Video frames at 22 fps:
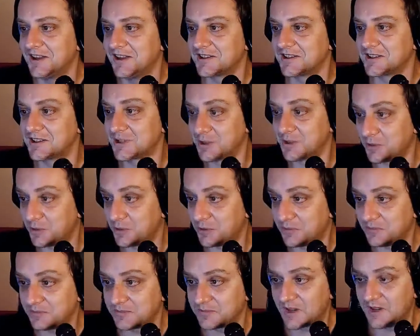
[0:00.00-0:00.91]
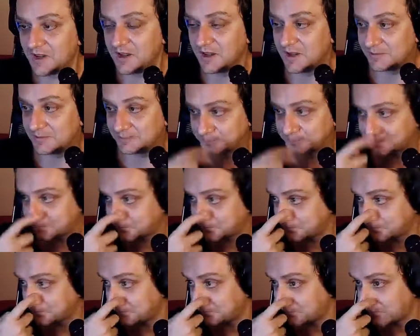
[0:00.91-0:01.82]
So
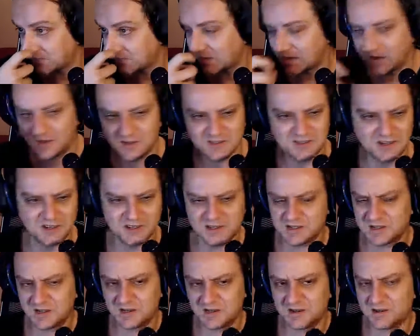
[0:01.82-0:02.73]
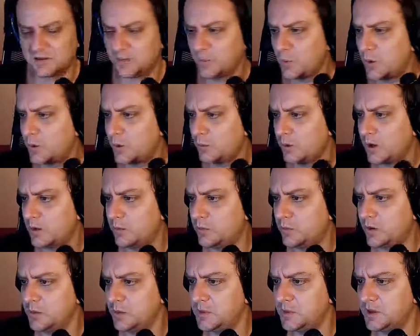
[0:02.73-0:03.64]
there is a
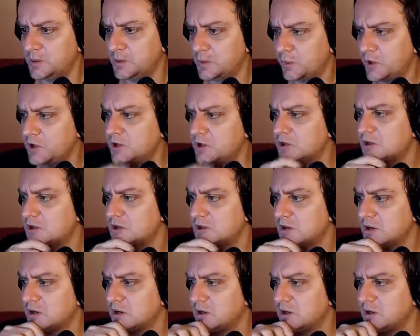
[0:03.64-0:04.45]
very big question.